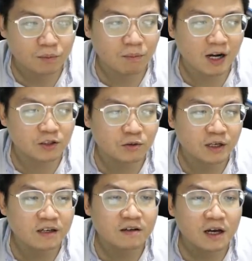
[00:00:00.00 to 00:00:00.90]
by
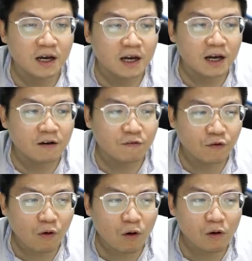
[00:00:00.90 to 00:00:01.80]
doing
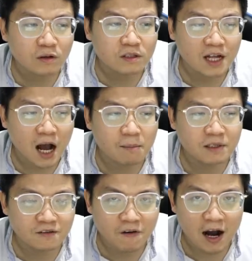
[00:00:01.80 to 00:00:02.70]
4
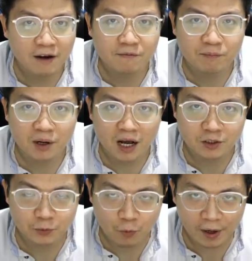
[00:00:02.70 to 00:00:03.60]
times 5
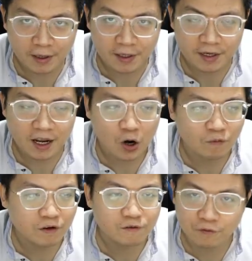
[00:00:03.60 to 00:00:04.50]
plus 1
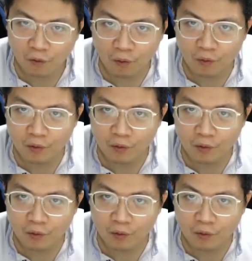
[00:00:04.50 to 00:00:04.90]
over 4.